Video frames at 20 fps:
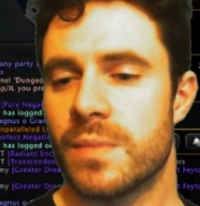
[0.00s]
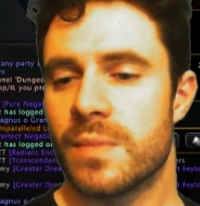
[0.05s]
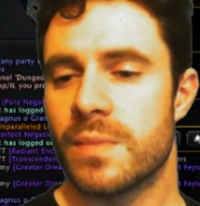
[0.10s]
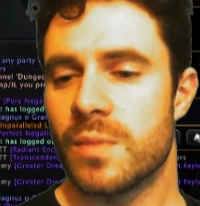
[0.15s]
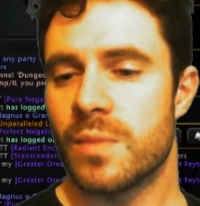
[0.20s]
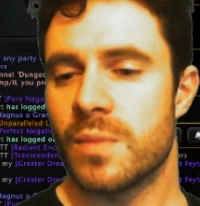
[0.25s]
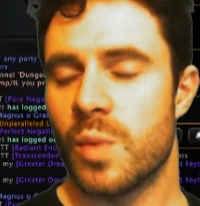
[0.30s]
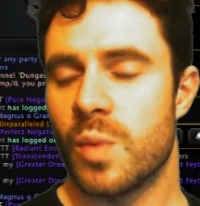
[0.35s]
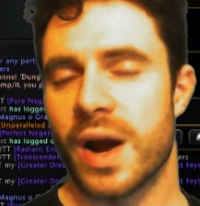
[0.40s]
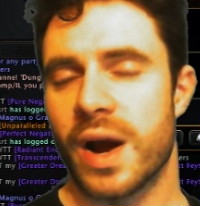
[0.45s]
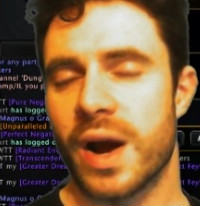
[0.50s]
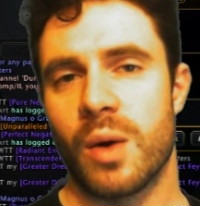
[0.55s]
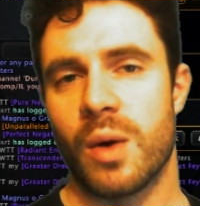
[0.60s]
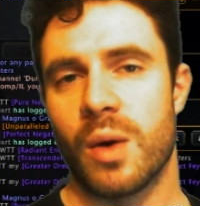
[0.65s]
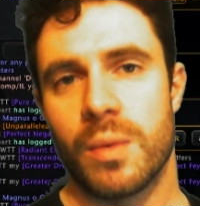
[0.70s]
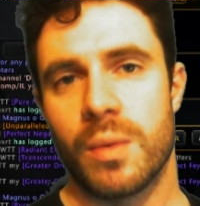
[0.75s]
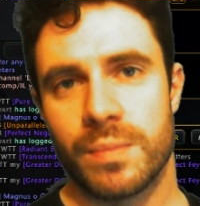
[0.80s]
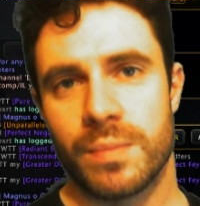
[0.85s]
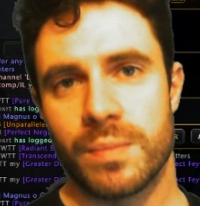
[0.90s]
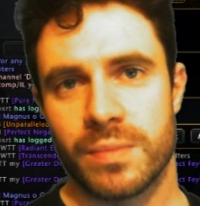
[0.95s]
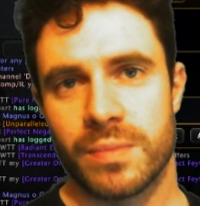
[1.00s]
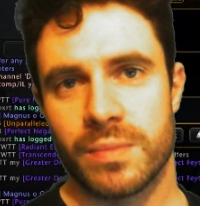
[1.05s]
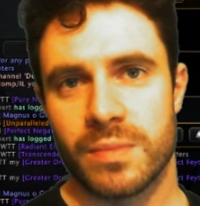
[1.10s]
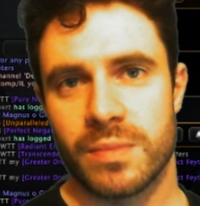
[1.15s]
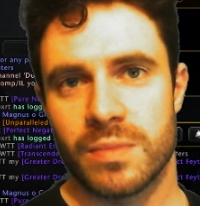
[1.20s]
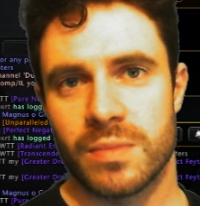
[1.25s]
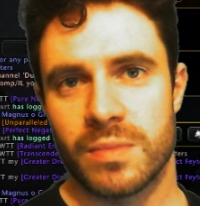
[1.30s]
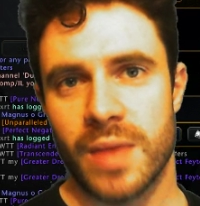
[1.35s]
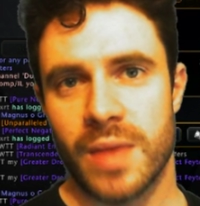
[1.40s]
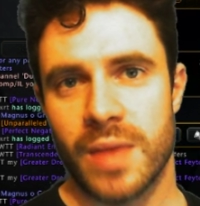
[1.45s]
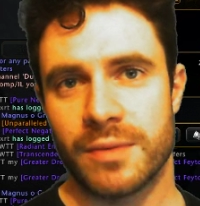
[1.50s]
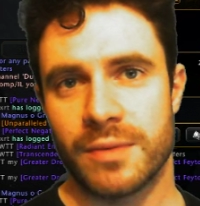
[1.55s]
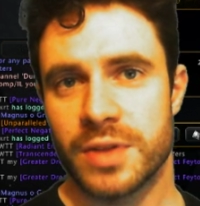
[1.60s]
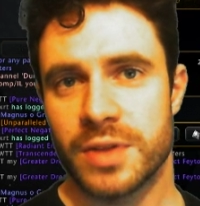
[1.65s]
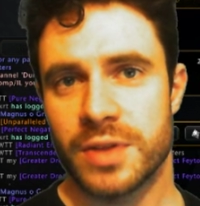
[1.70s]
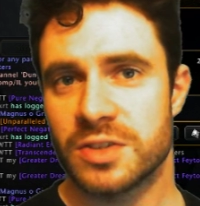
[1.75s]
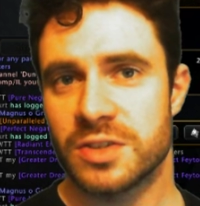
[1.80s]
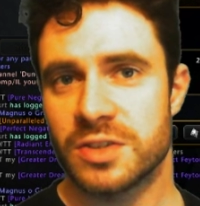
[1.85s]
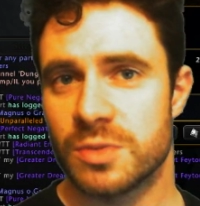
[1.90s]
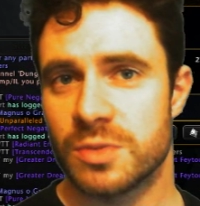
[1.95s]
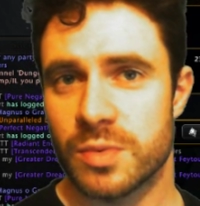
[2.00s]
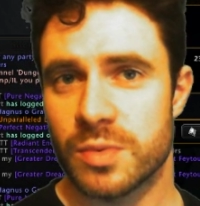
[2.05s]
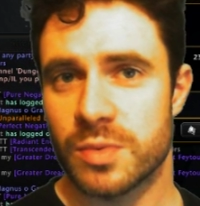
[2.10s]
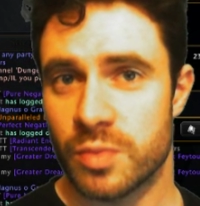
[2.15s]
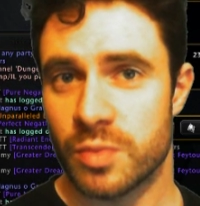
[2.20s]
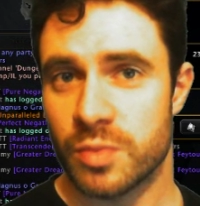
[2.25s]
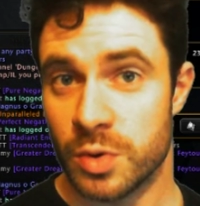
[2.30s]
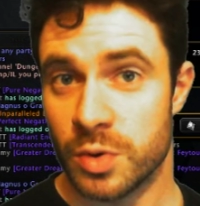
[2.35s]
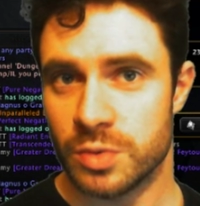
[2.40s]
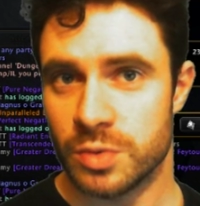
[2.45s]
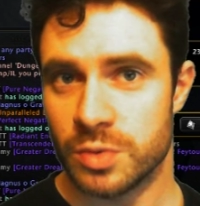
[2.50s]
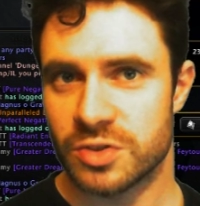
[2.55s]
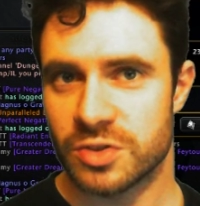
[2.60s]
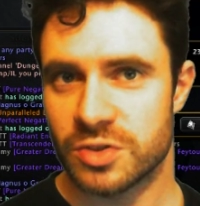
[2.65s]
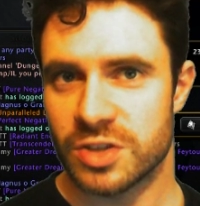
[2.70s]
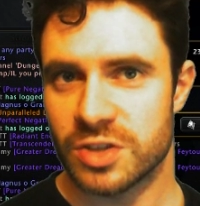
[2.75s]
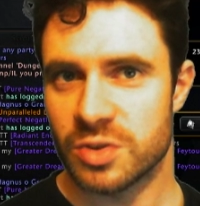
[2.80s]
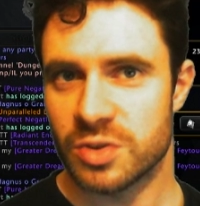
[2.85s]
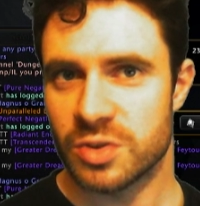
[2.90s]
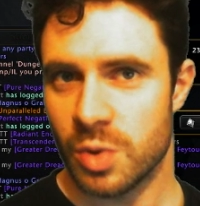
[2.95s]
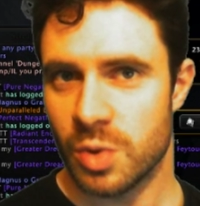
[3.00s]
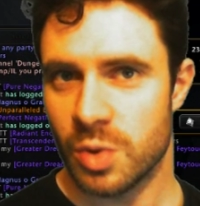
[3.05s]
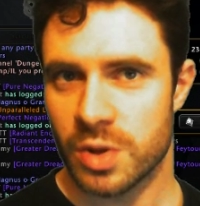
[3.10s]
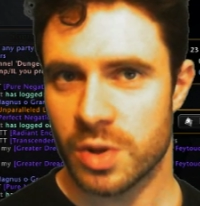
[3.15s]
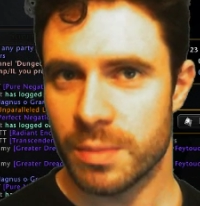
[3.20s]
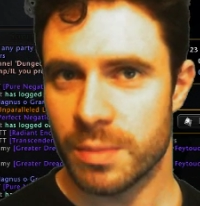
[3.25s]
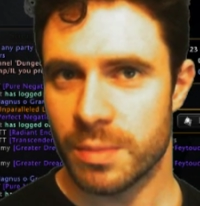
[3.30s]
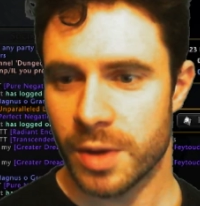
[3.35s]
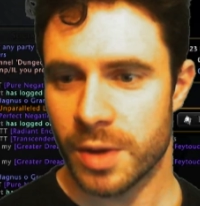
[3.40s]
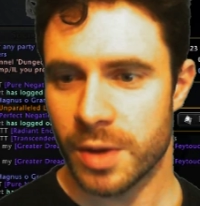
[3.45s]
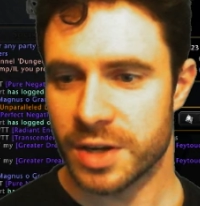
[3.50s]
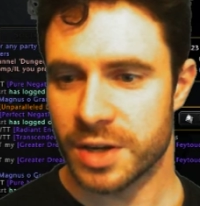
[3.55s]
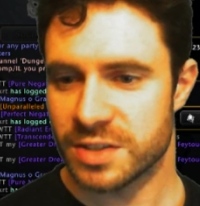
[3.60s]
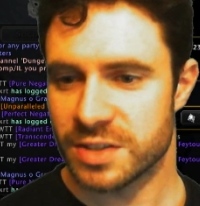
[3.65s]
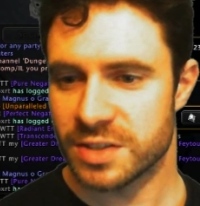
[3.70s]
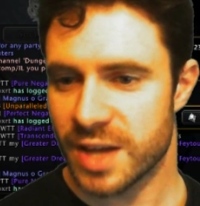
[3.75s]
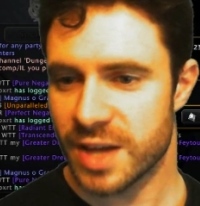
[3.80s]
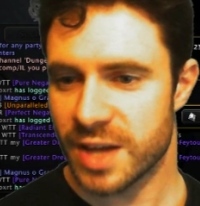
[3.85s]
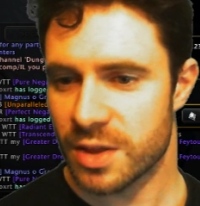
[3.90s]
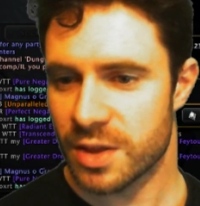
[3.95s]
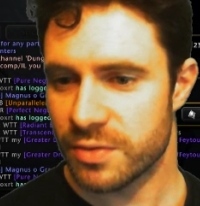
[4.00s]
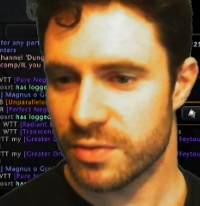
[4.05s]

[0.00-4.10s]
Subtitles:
Wow. Everything to do with roots is all combining together.